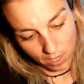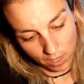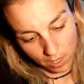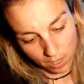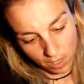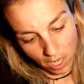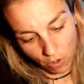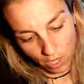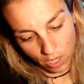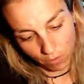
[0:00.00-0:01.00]
Take
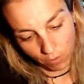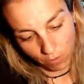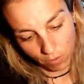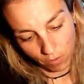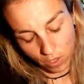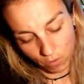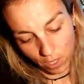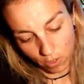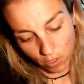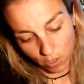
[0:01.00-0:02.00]
courage, for in
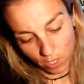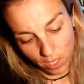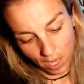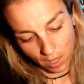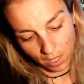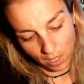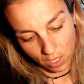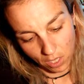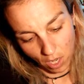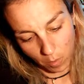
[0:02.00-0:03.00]
surrendering to death, in time
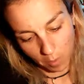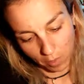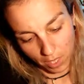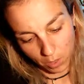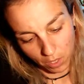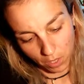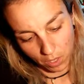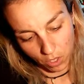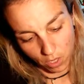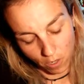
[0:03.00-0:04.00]
you'll be blessed with
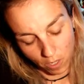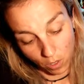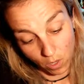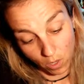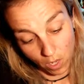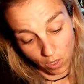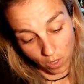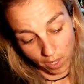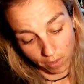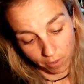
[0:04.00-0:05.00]
extraordinary new life.